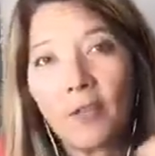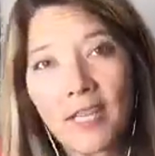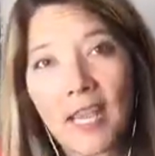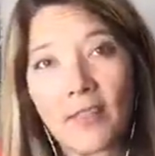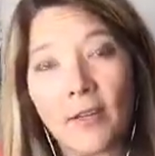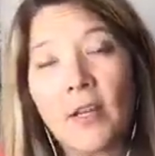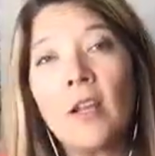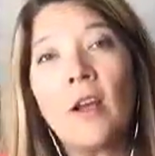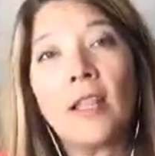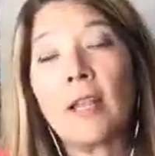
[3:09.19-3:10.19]
together
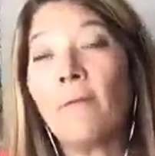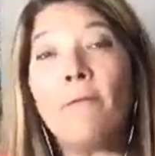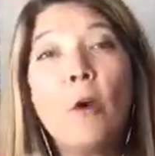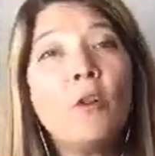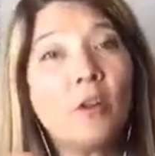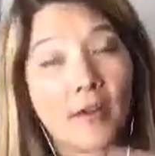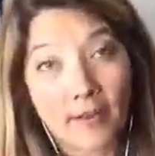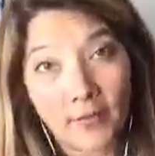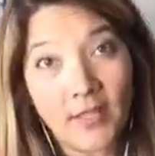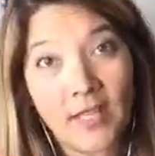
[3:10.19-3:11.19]
like
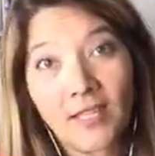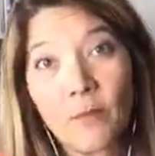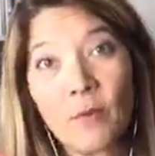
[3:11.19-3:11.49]
photographs that